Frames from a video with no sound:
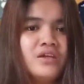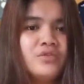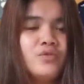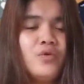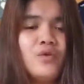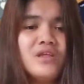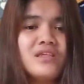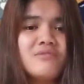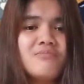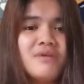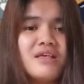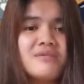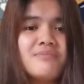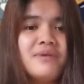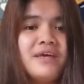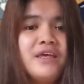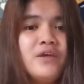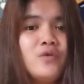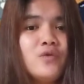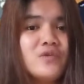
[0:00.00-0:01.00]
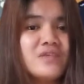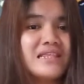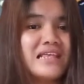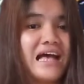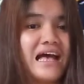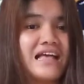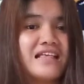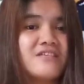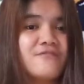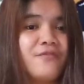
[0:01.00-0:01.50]
Tools must be used
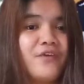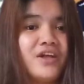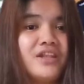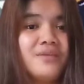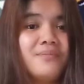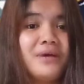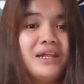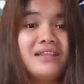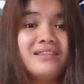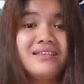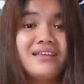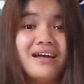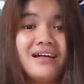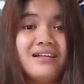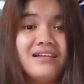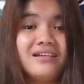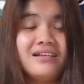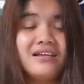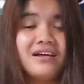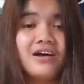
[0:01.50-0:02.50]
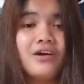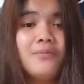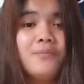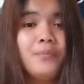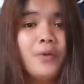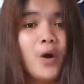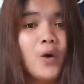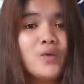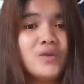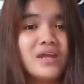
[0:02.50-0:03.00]
as fundamental
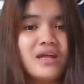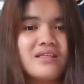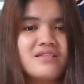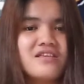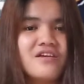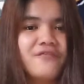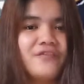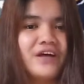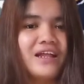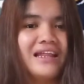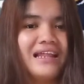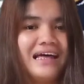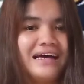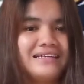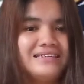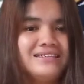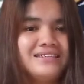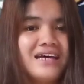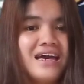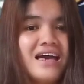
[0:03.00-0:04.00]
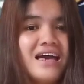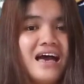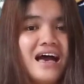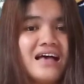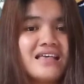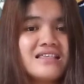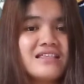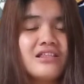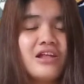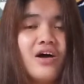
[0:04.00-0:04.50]
components of a class
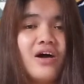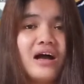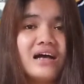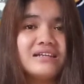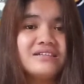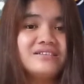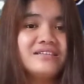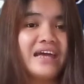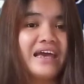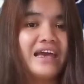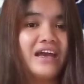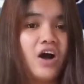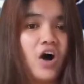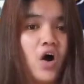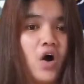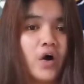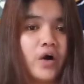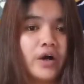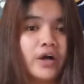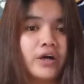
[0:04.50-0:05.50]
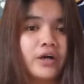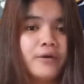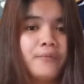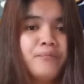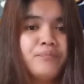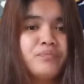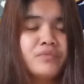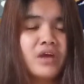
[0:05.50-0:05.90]
as long as they are